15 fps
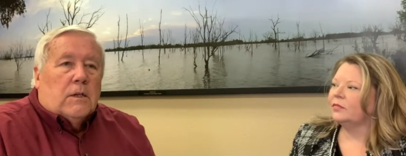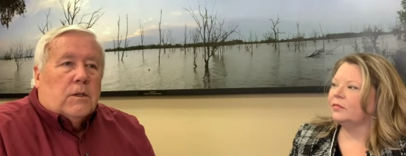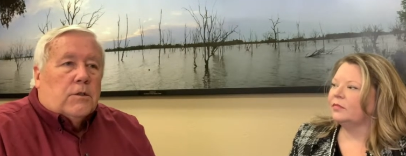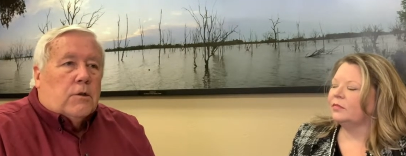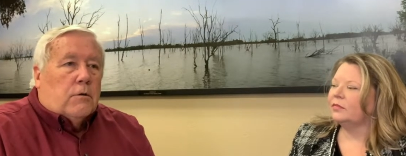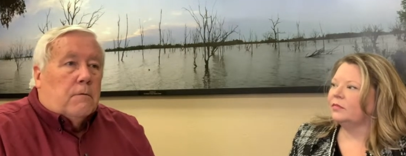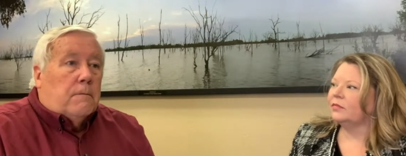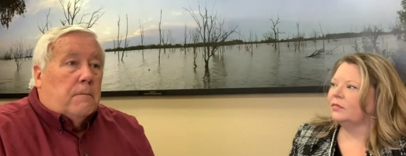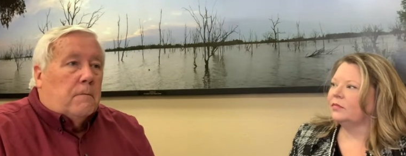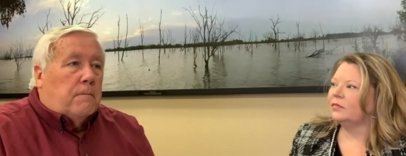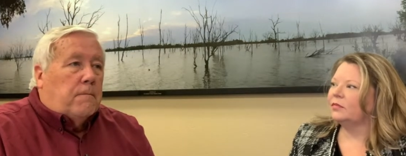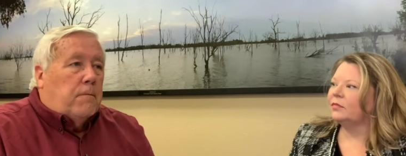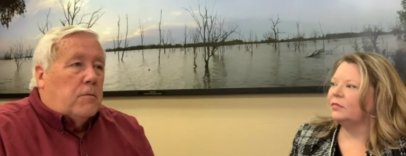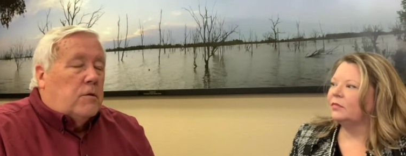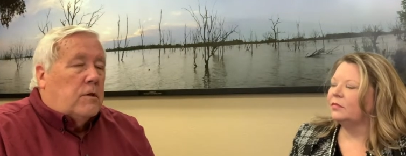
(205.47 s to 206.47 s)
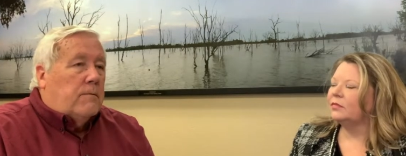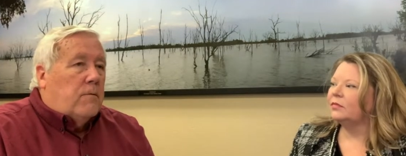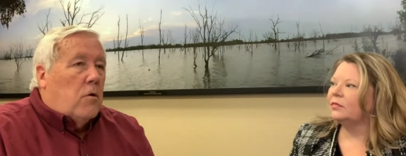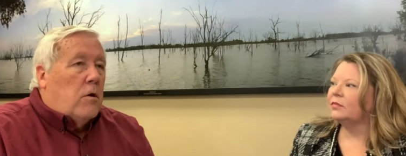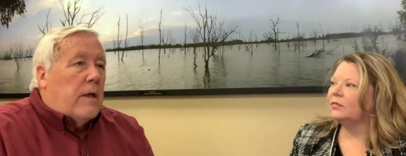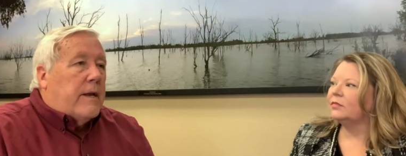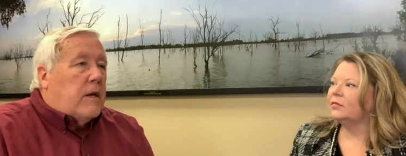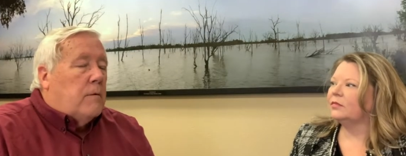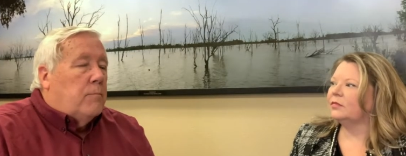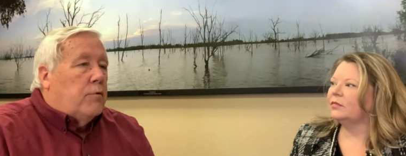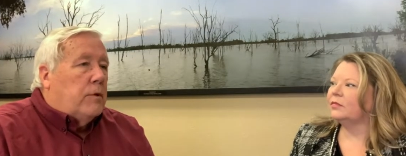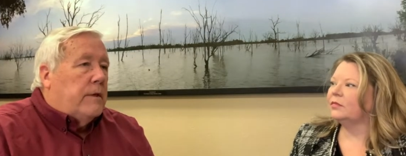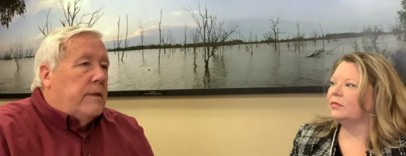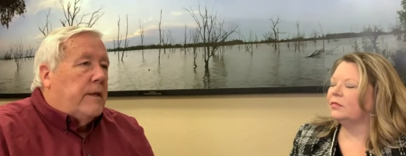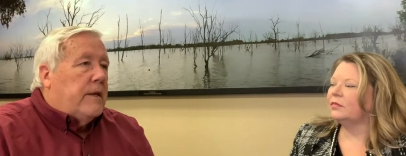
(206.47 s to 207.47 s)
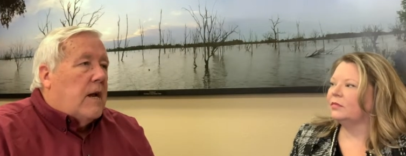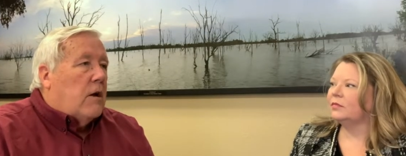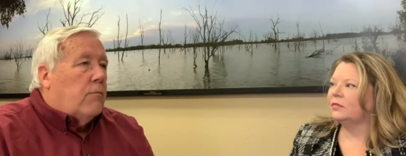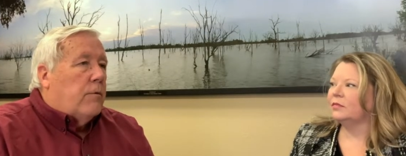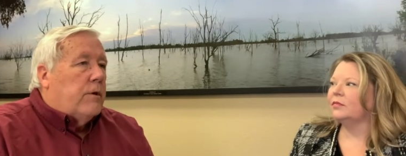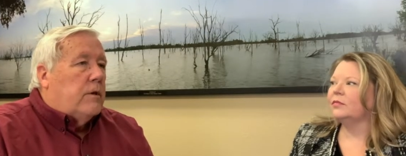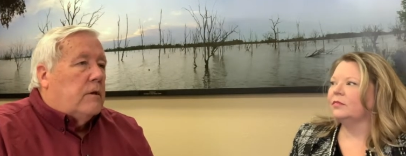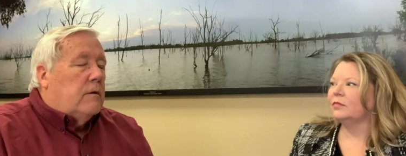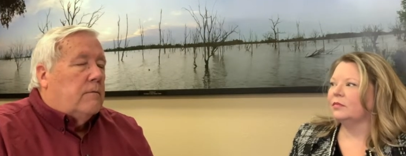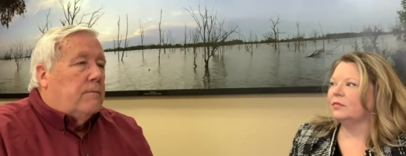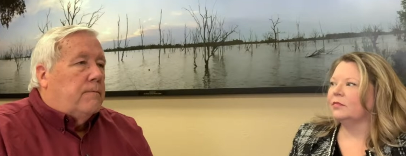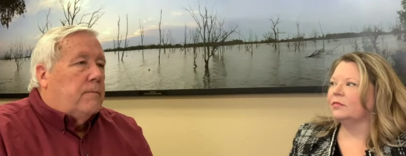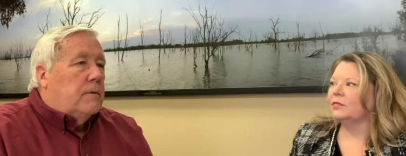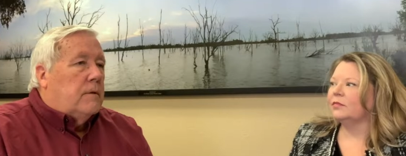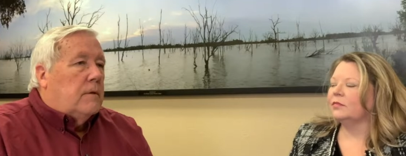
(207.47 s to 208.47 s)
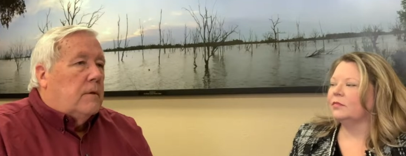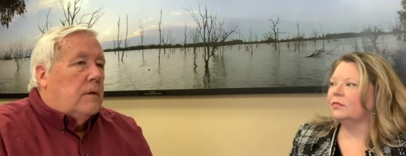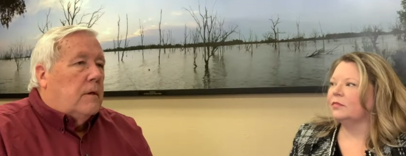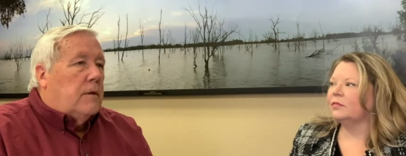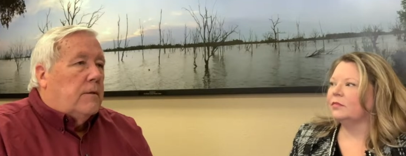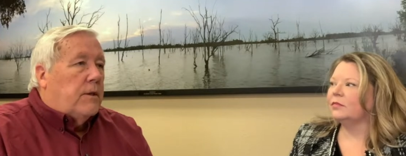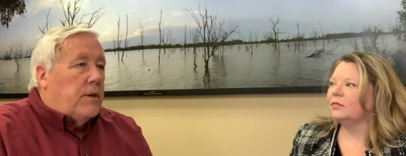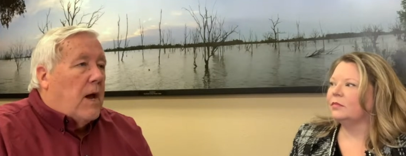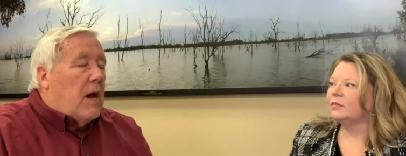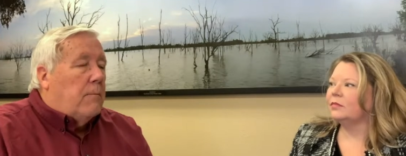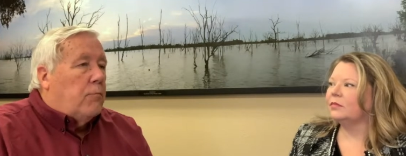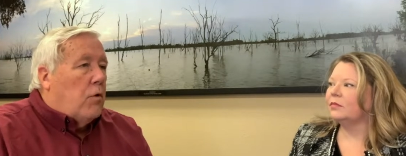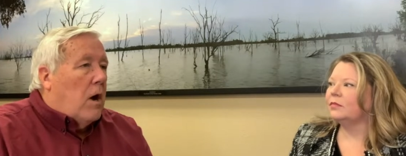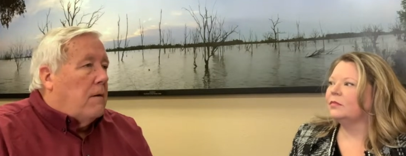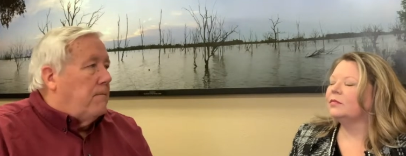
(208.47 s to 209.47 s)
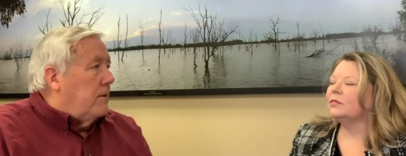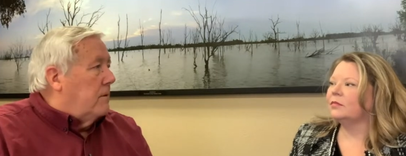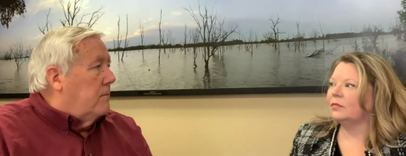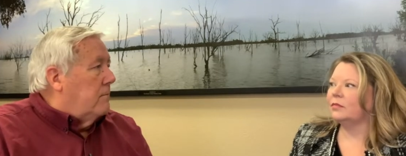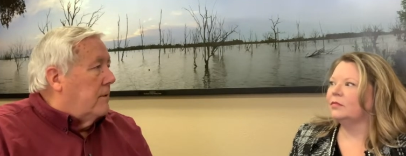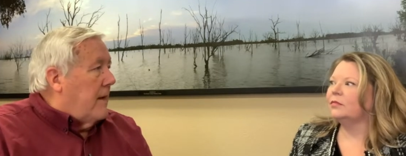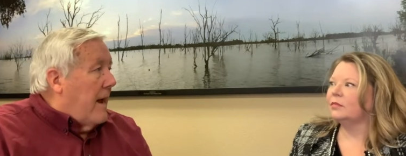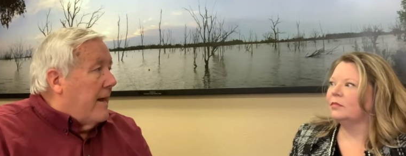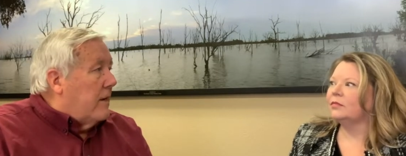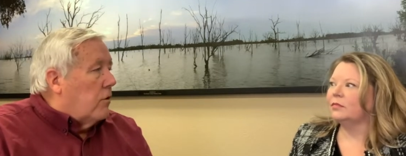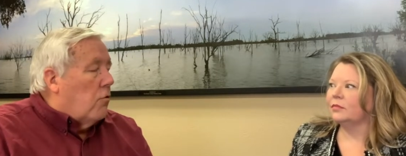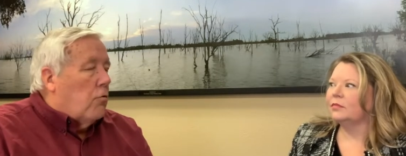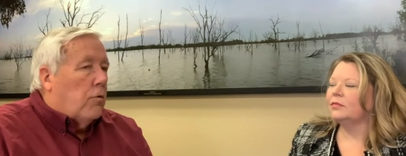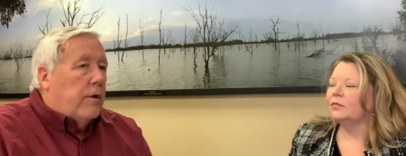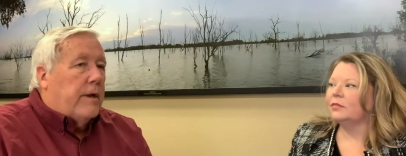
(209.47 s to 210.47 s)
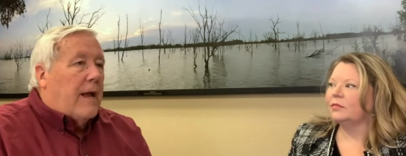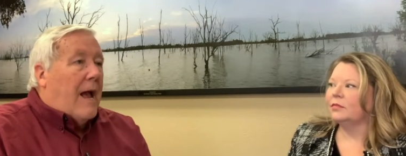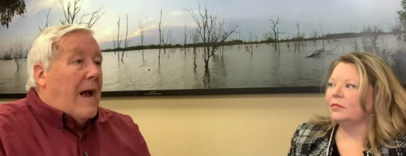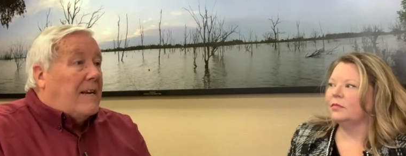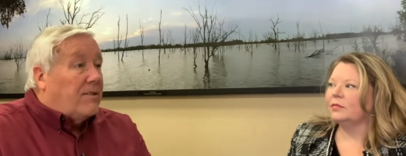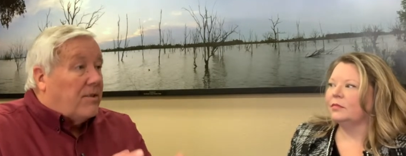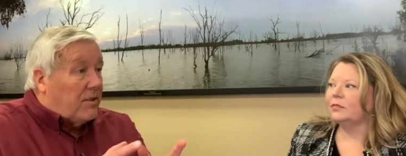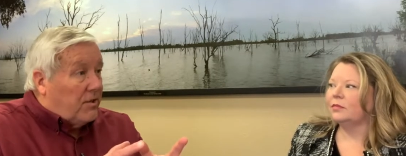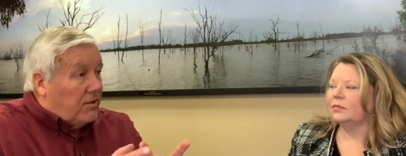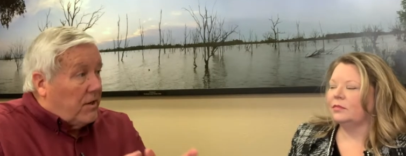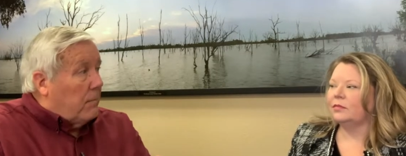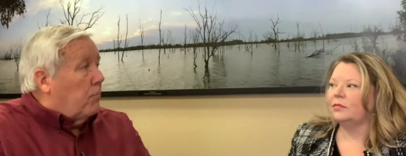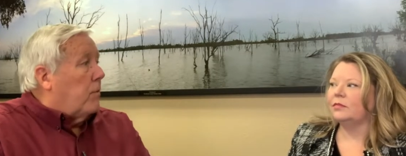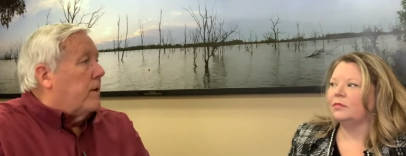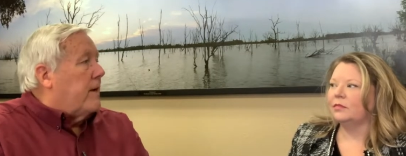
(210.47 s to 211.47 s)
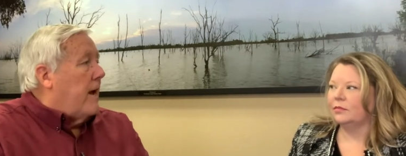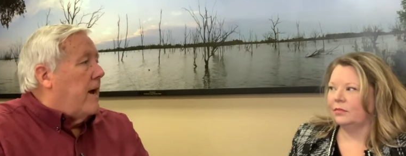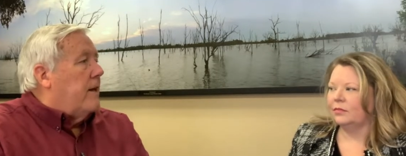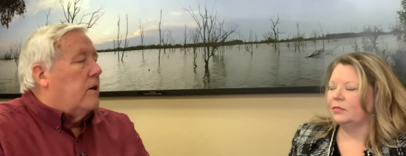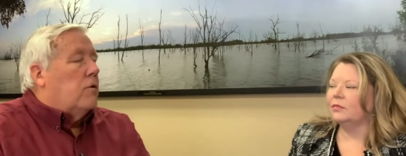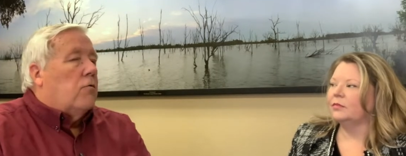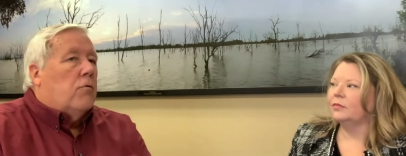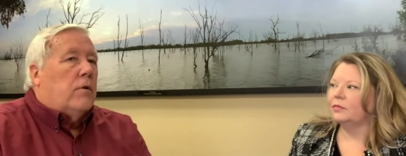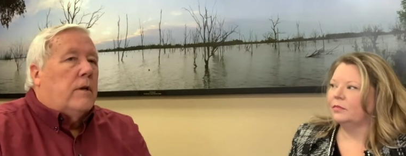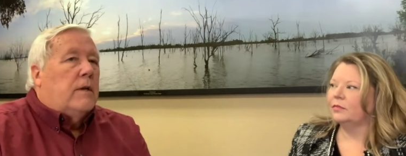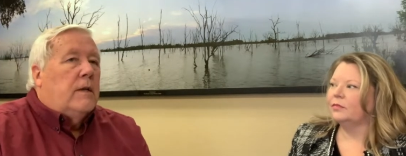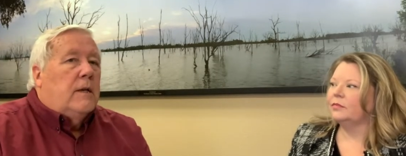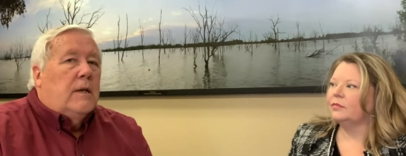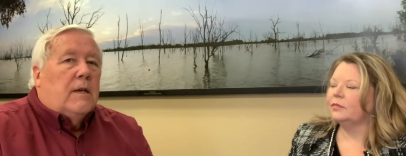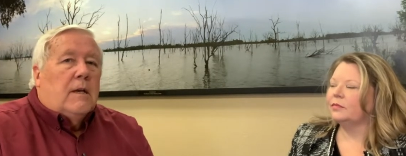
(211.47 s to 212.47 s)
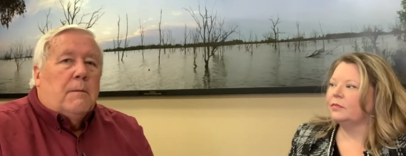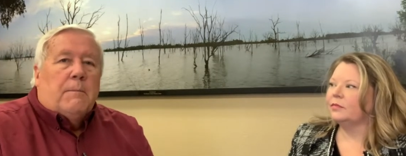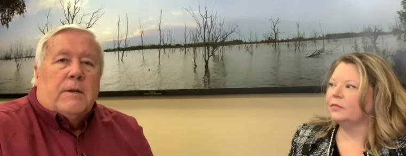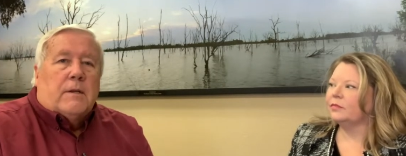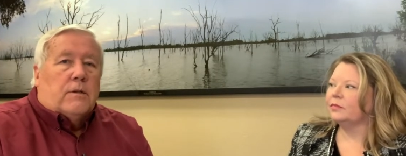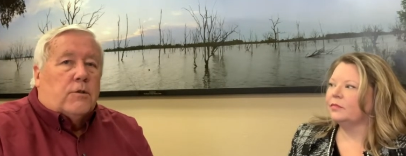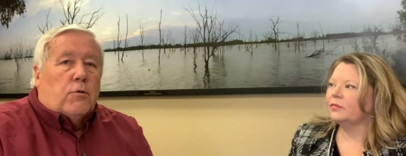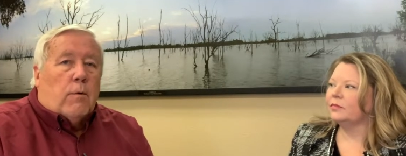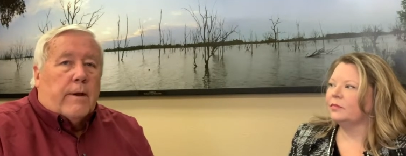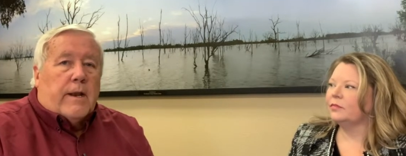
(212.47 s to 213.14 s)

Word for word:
Speaker 1: So first of all, I completely got rid of the nonprofit category as a separate category, because quite